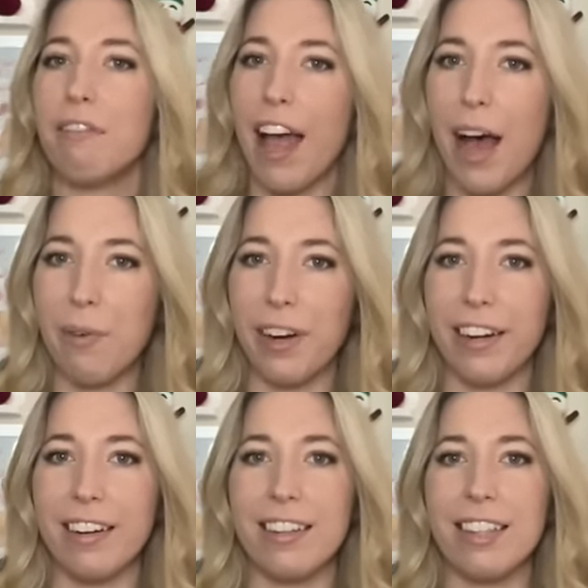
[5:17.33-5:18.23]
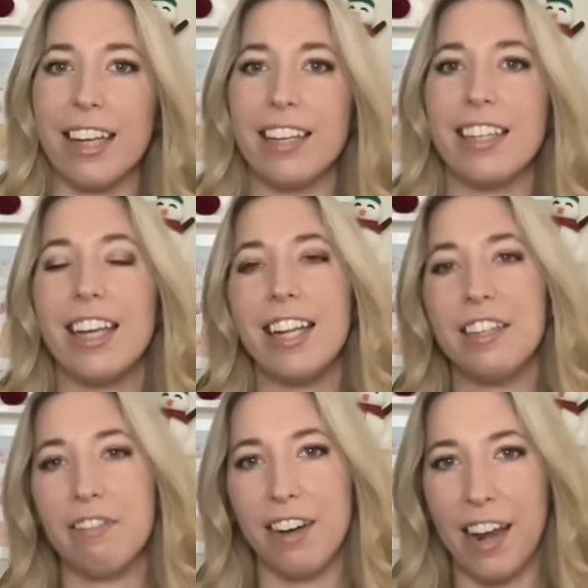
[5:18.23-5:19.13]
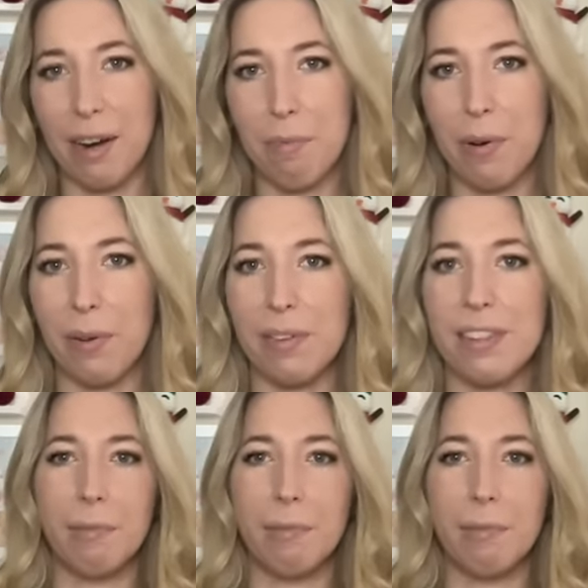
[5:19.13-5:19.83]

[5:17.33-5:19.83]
flowers and different animals,